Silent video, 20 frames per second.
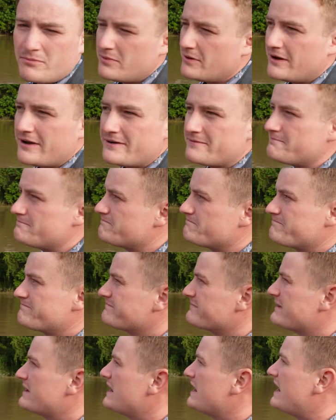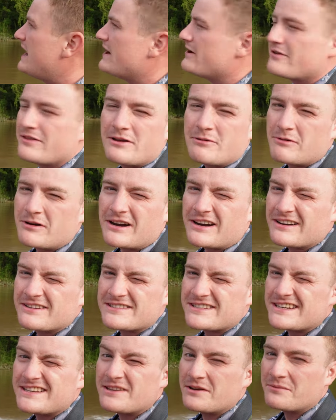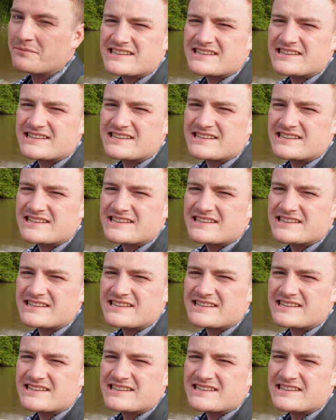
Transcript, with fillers: but I don't think we're gonna see them.